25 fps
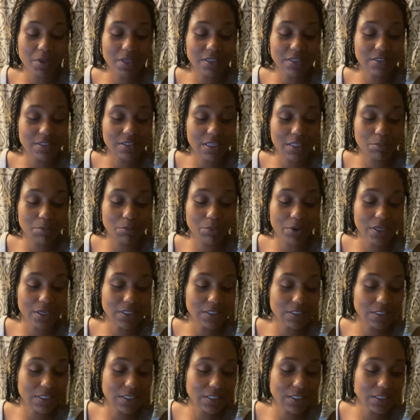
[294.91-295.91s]
be a
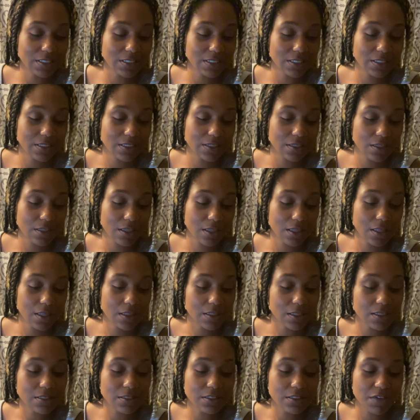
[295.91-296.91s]
celebration
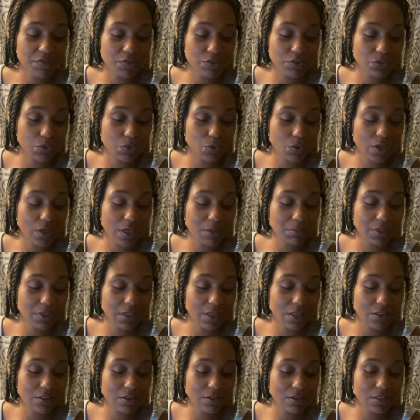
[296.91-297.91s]
these lovers are going to come
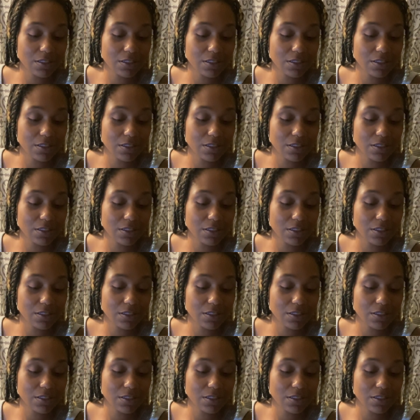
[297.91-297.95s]
together.